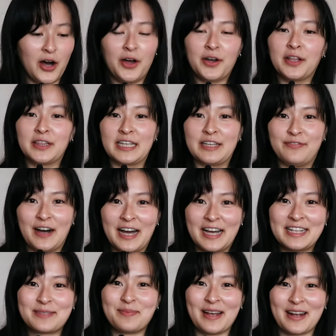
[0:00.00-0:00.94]
on a
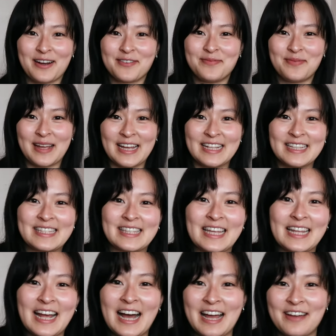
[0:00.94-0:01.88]
Levi's pair of pants
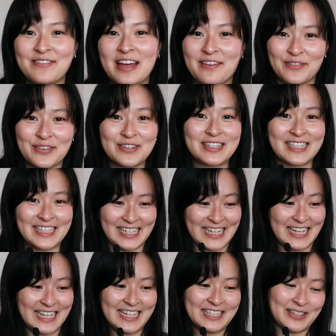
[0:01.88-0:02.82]
that I've ever
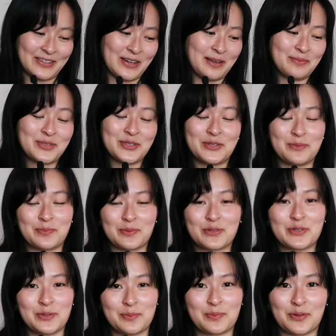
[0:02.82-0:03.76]
seen, so I'm
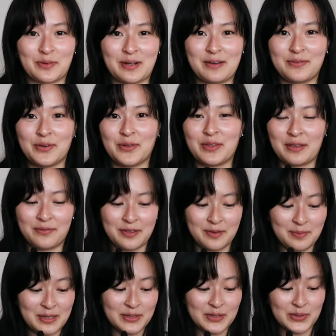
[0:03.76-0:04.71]
super grateful. They
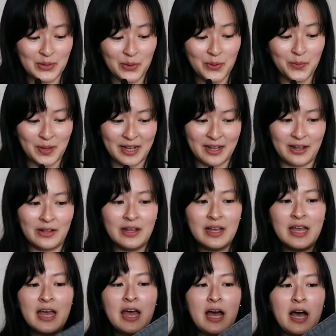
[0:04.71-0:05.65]
fit me so well.
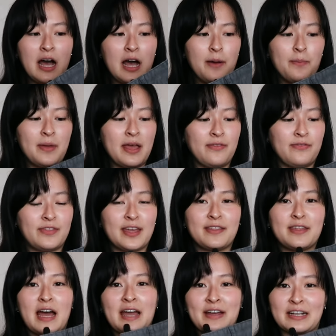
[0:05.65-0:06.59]
And
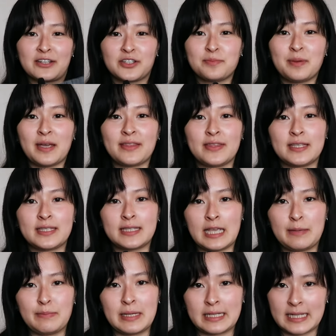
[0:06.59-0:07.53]
then I actually paid the
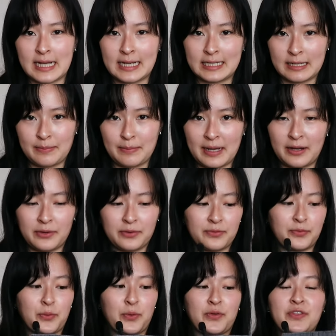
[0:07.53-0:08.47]
same exact amount
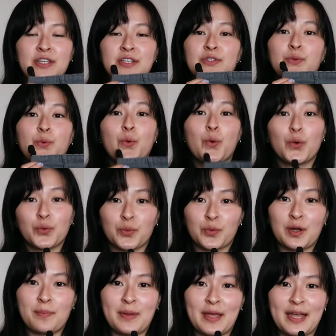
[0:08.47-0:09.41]
for these
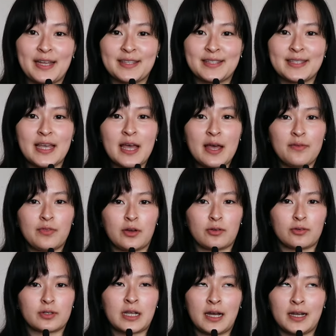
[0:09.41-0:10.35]
corduroy pants that
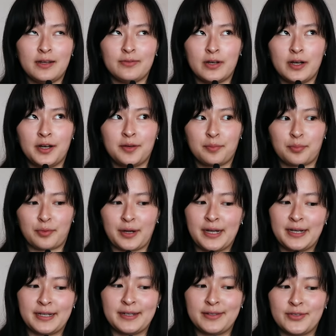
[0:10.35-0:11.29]
are kind of
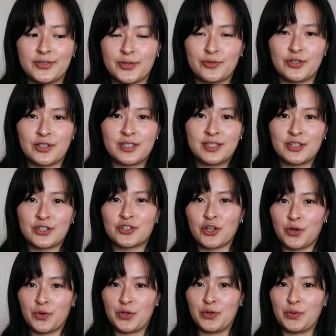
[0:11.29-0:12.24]
unbranded. So just to
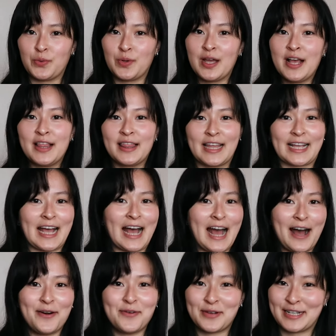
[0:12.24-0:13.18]
show you like
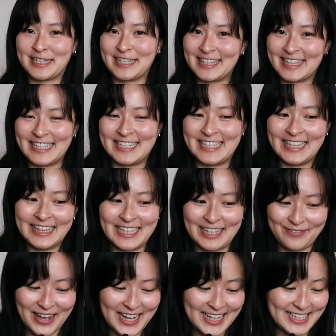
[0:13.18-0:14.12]
how good the
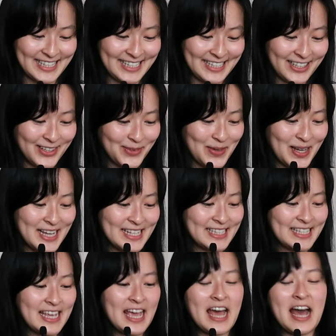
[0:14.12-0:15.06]
Levi's deal was,